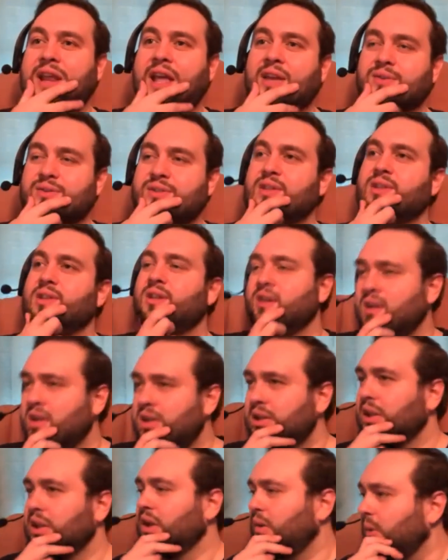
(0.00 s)
I used to
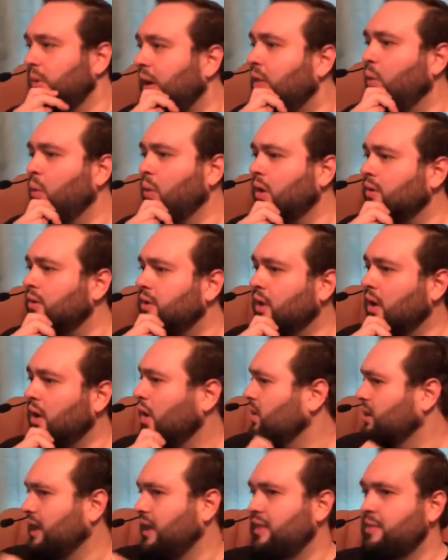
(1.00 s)
look around the world and I go,
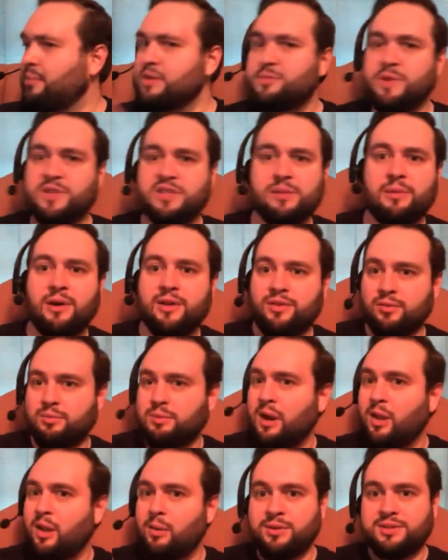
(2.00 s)
okay, there must be some other
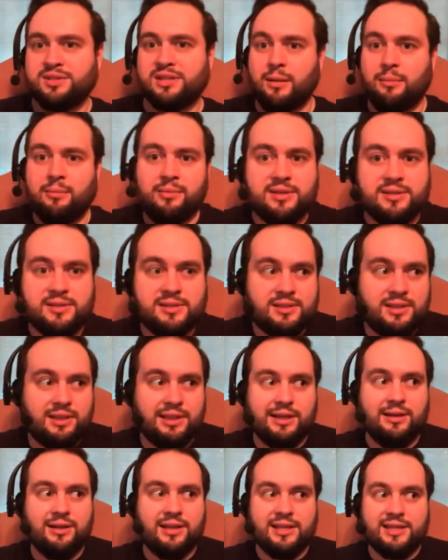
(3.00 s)
realm or something, because
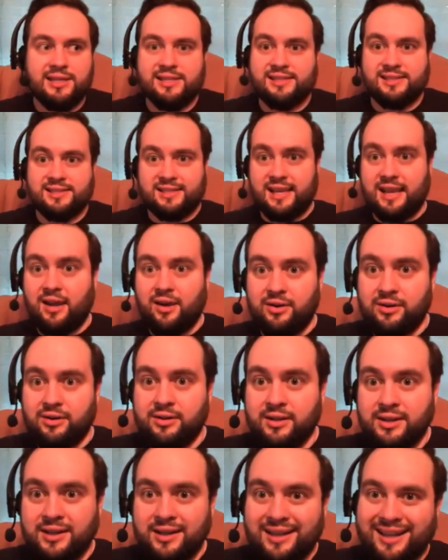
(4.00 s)
clearly this is hell.
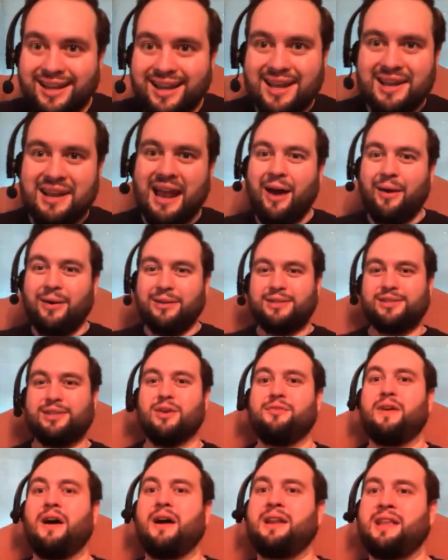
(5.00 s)
And now it's
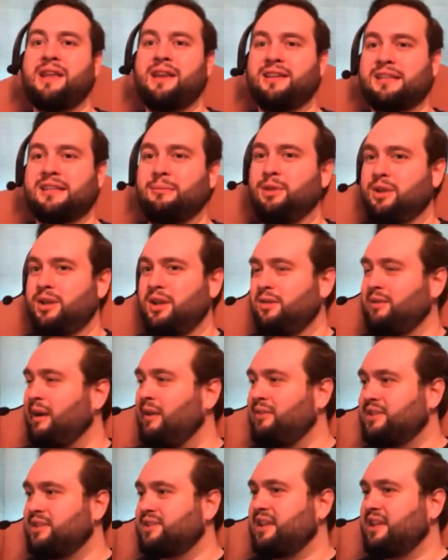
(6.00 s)
so funny because I'm looking
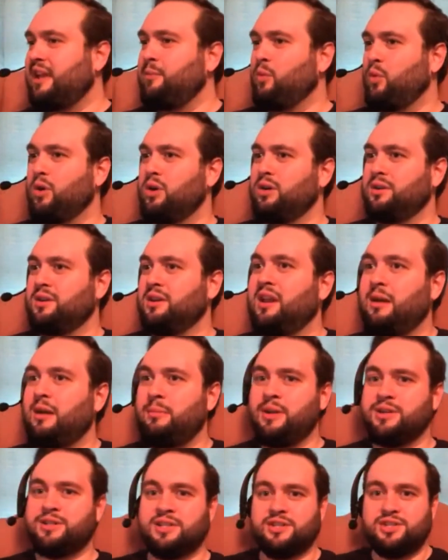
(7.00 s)
around the same world and not
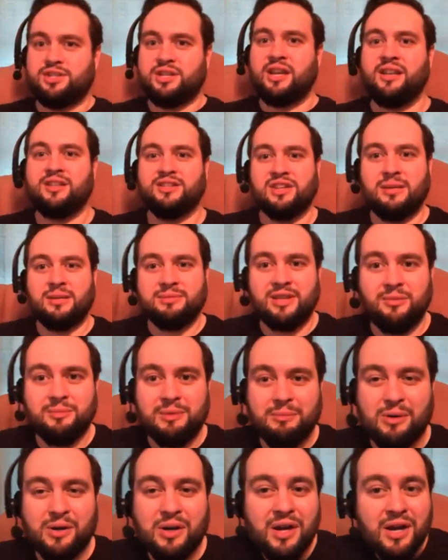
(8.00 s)
much has changed. And I'm telling
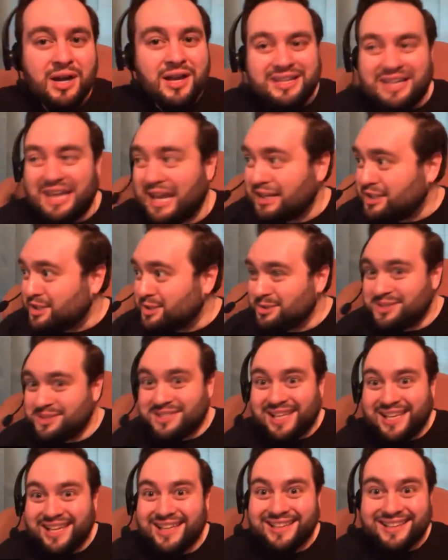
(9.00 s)
people, can't you
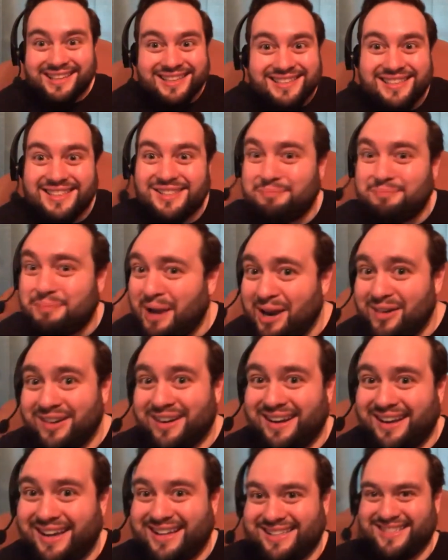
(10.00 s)
see it? This is
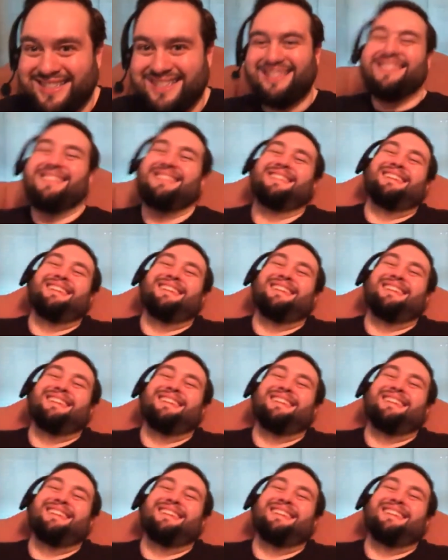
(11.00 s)
paradise.